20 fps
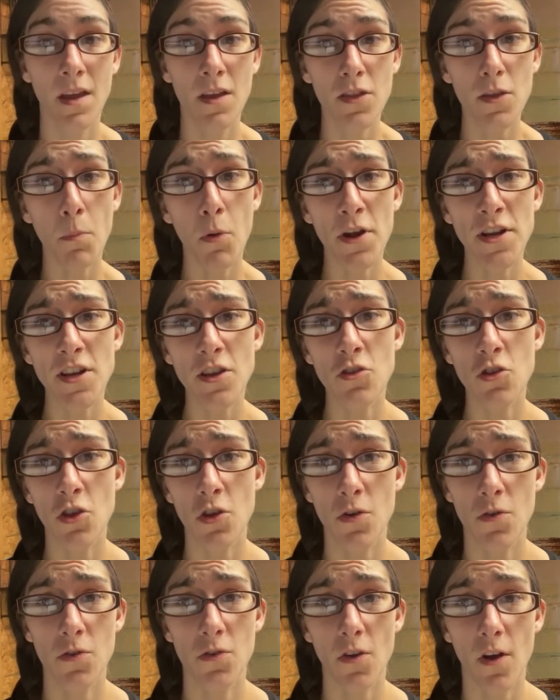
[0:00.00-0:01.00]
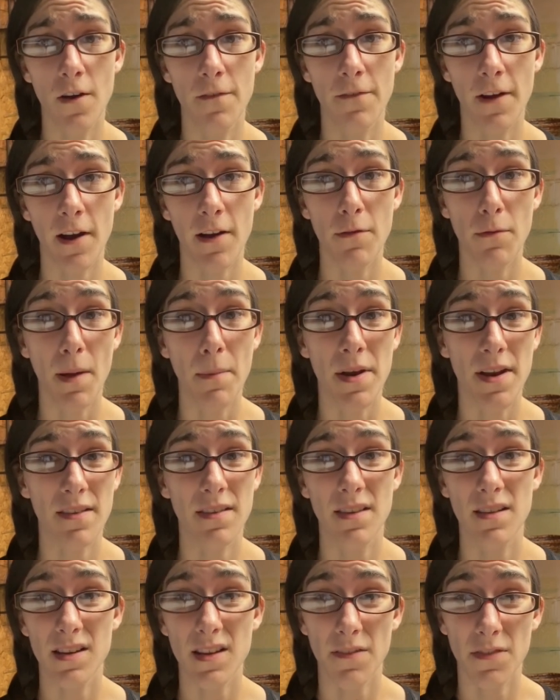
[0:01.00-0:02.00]
The pointed shoes are very
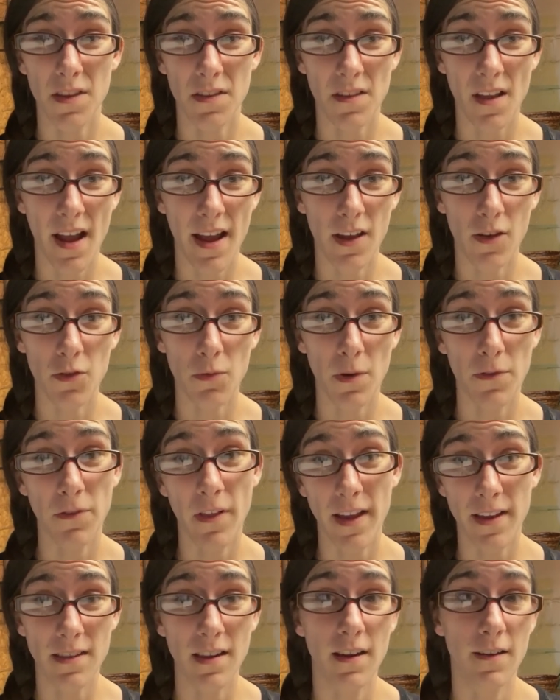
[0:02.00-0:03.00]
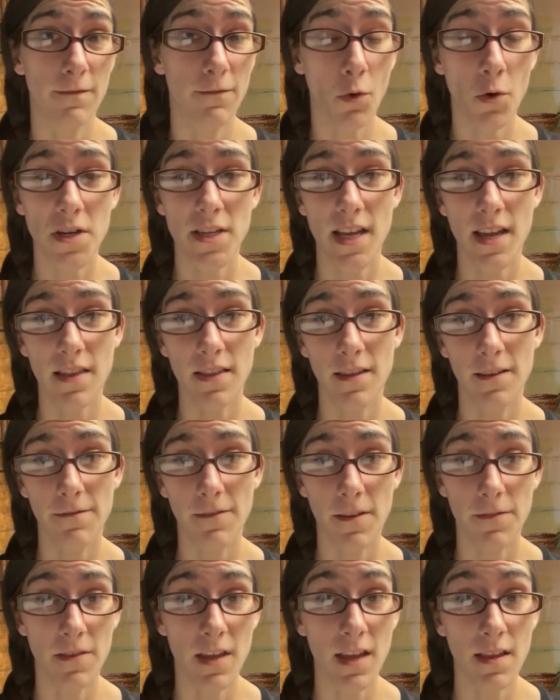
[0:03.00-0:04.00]
reminiscent of the styles reflected in 14th and
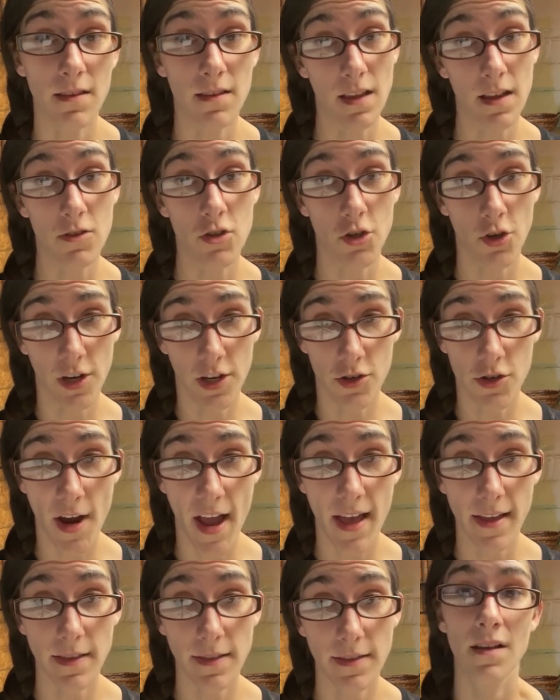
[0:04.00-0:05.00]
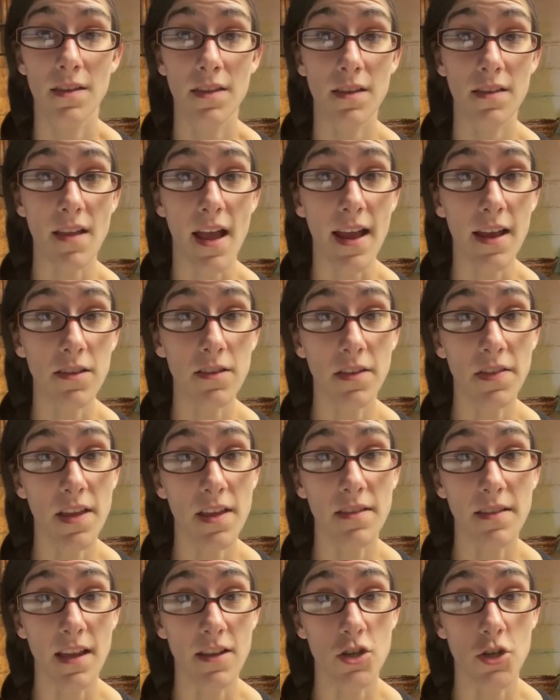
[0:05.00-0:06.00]
15th century dress. The styles in
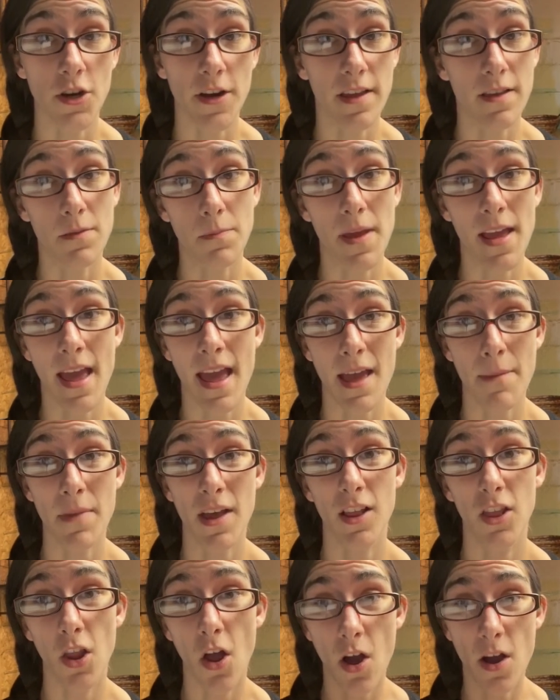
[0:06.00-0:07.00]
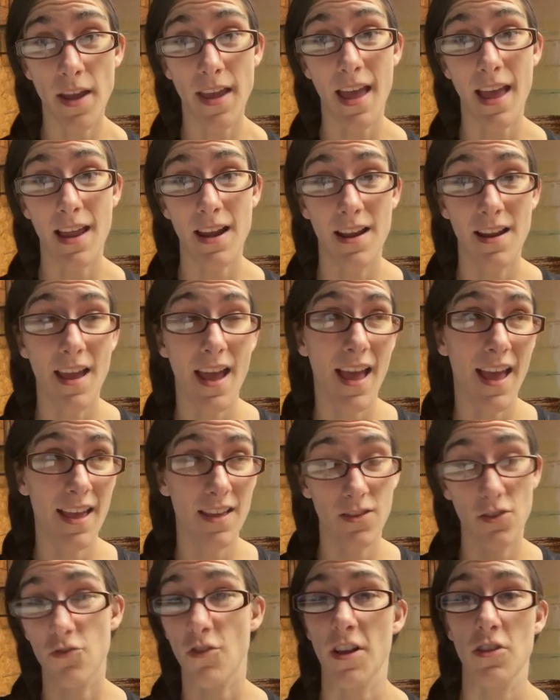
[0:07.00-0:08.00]
these centuries became elongated
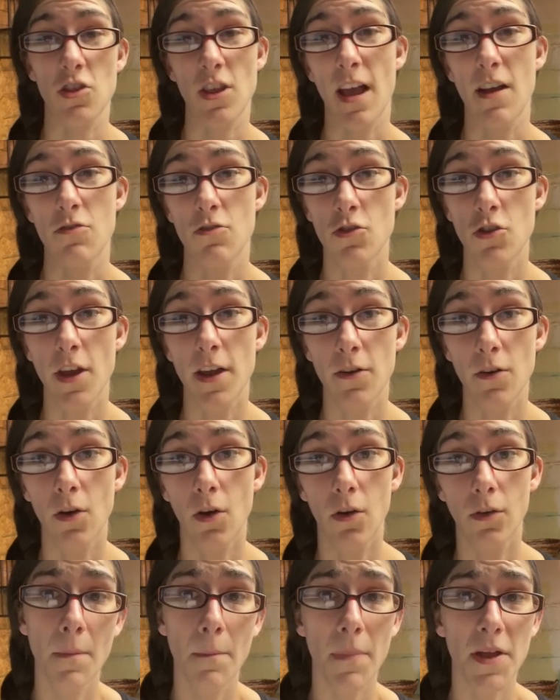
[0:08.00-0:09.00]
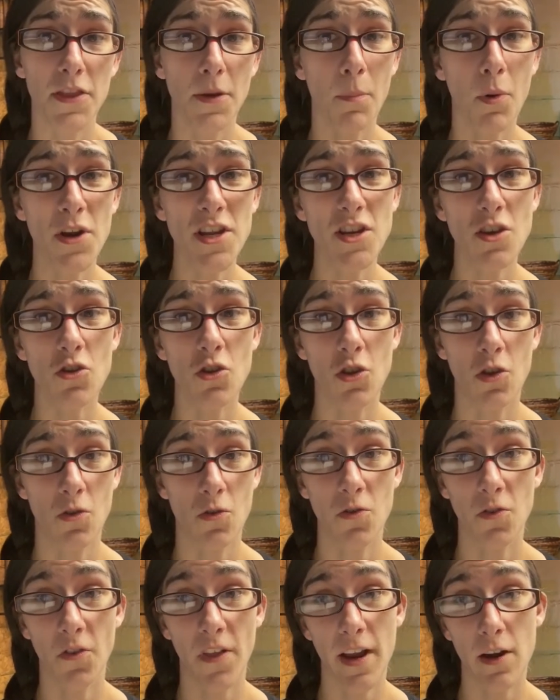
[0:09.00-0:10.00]
and stretched out in general, but the pointed
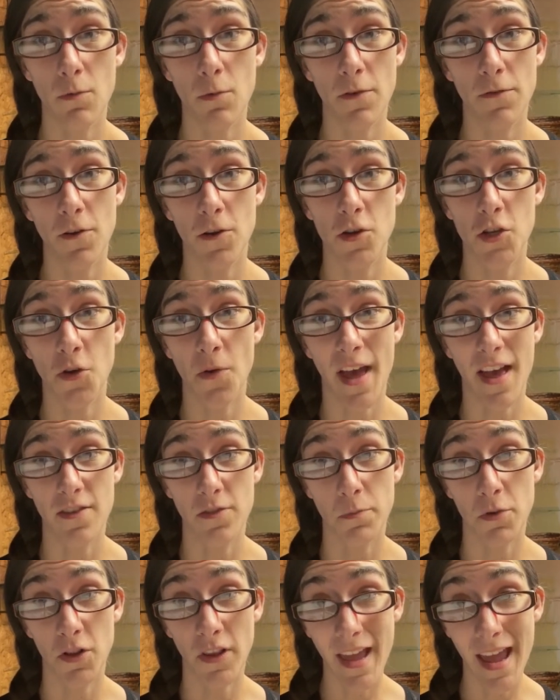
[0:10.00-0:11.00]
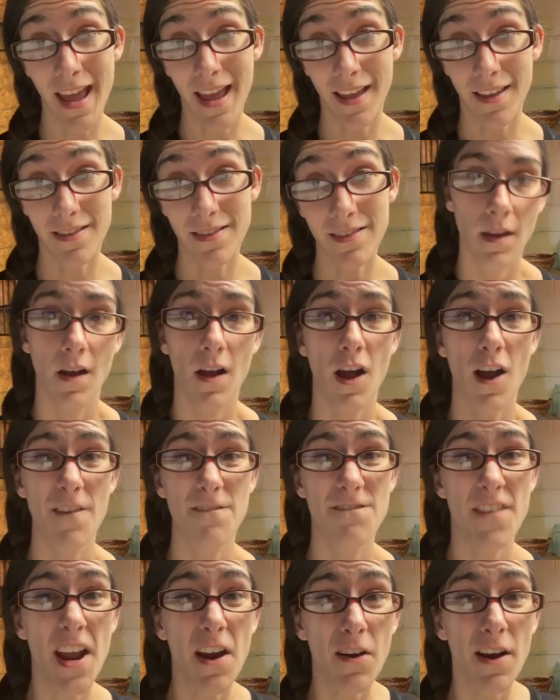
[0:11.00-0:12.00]
shoes, later referred to as poulaines,
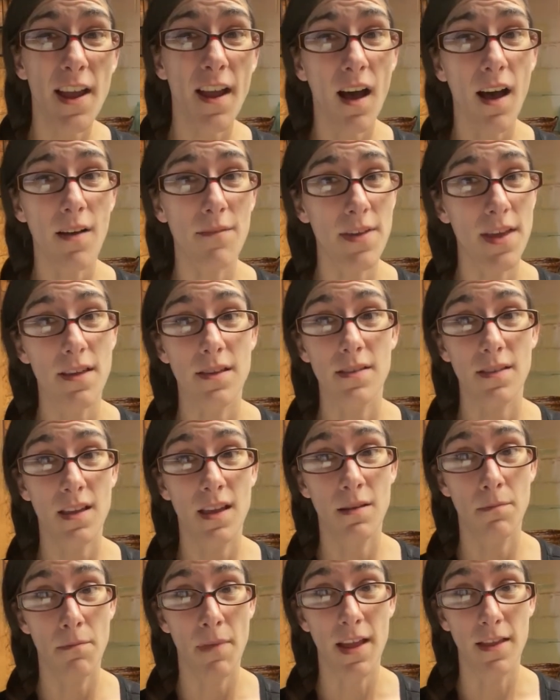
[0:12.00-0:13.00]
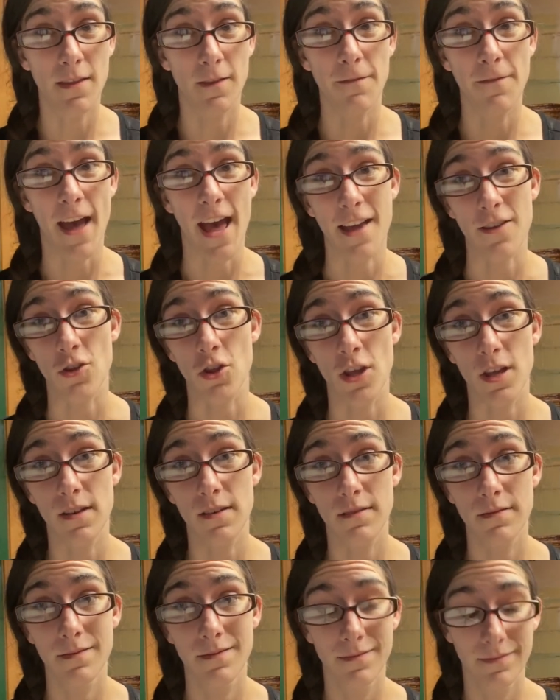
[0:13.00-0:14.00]
are very obvious in men's fashion,